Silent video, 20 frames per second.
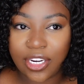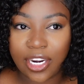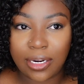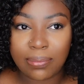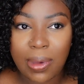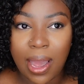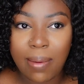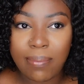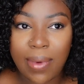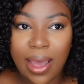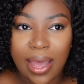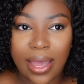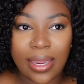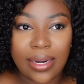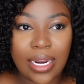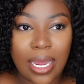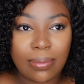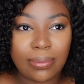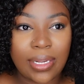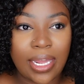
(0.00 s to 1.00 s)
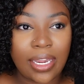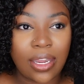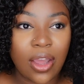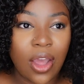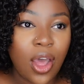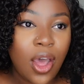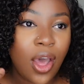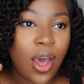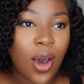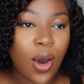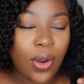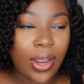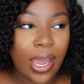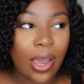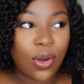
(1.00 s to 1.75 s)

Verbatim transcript: Now in my mind, I'm like, okay,